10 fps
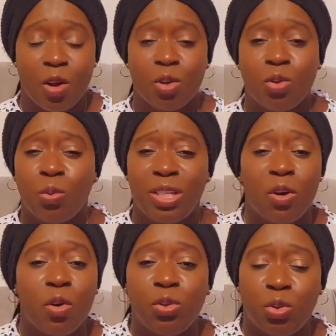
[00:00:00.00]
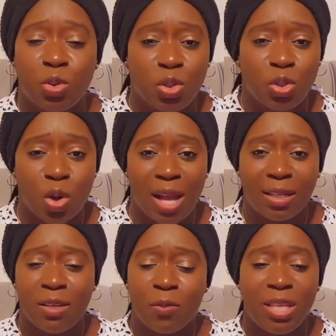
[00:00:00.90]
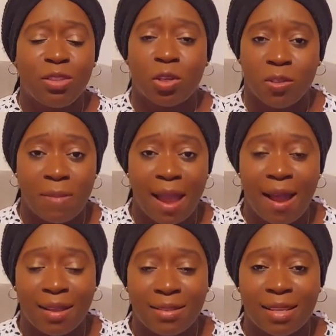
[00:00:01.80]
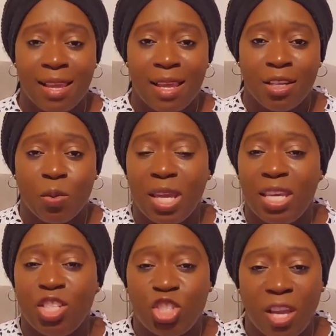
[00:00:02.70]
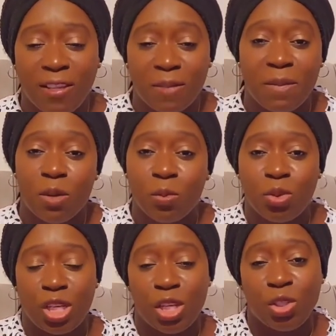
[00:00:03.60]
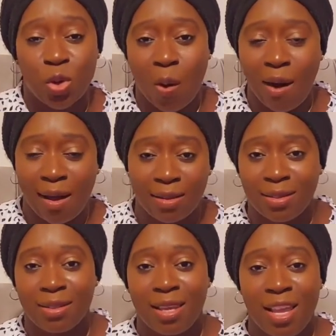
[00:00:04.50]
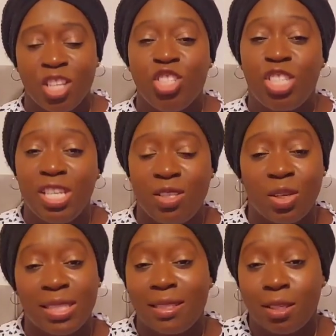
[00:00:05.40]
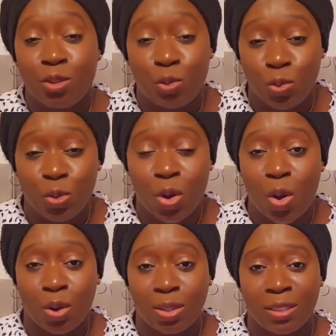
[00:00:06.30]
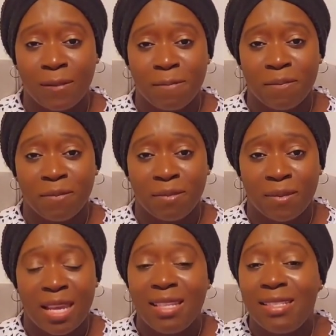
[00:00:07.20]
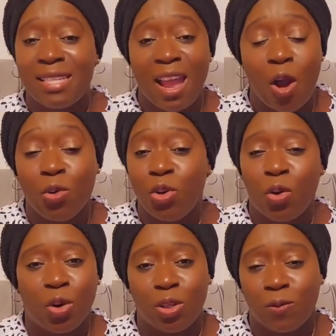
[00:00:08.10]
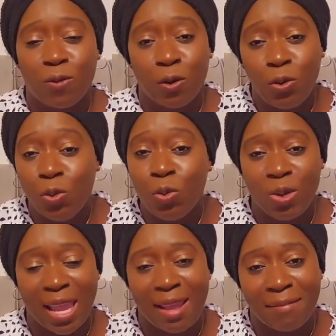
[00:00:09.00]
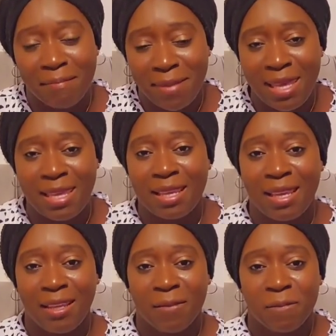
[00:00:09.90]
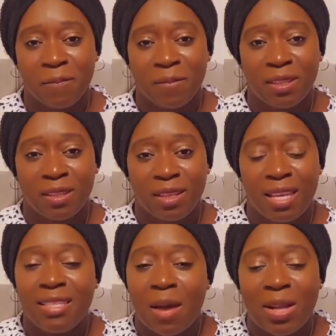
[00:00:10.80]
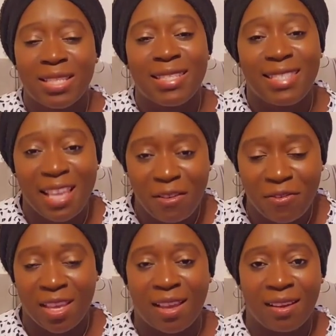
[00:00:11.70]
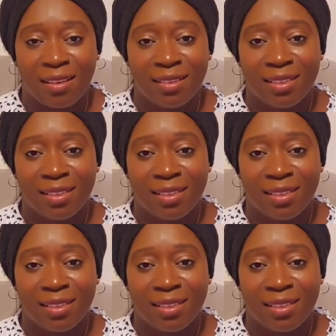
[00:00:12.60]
God will really going to touch your heart the way he touched my heart. The way he changed me, he will change your heart. Jesus is a true God. He died on the cross for you and me. He's our savior.